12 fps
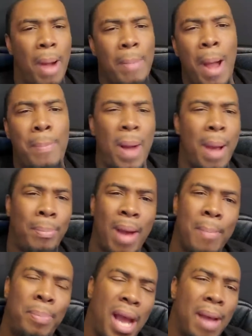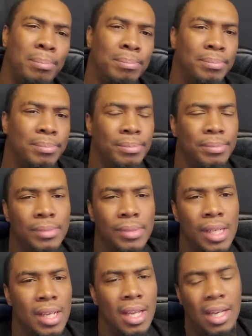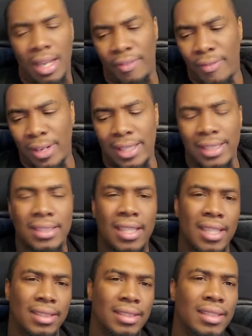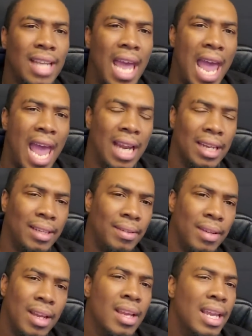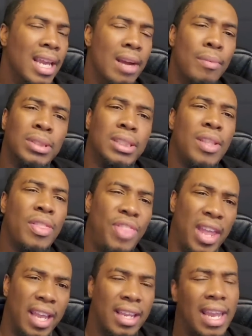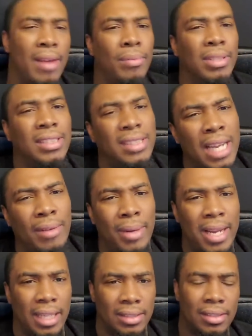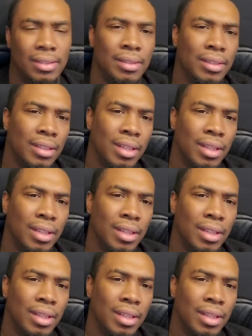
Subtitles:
Pop, pop, pop, pop, pop. Left one of his cousins in the alley. It was thick. It was serious.